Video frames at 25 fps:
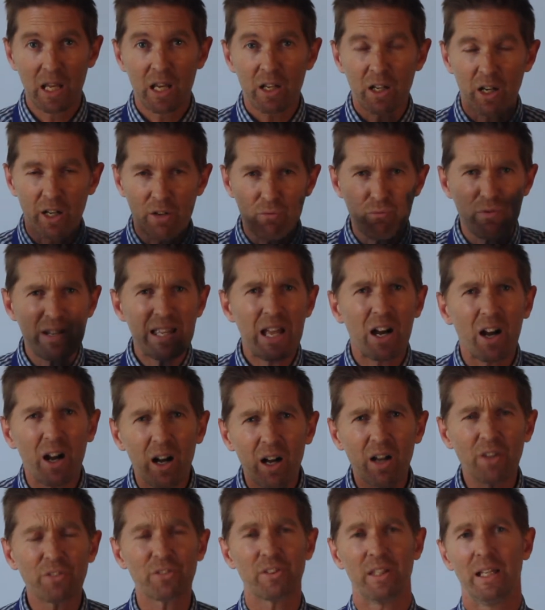kind of
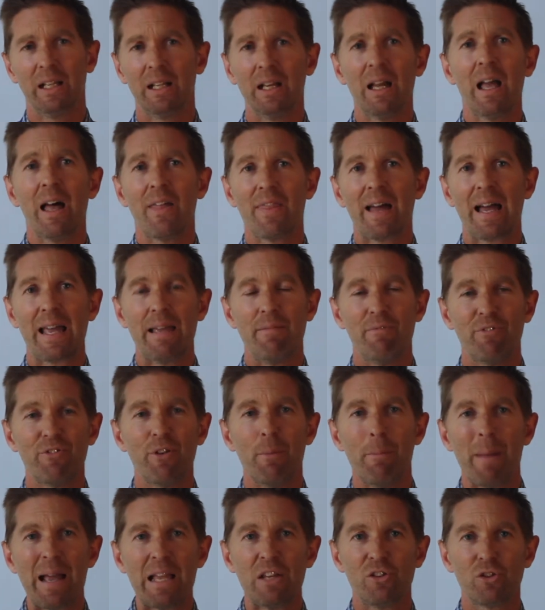rehearsing that
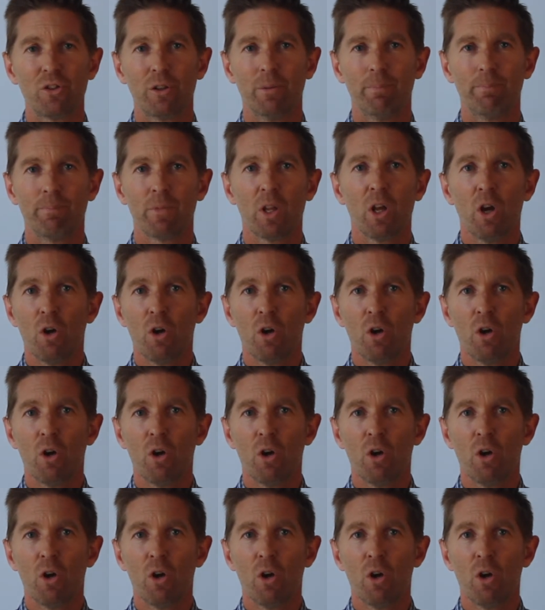information.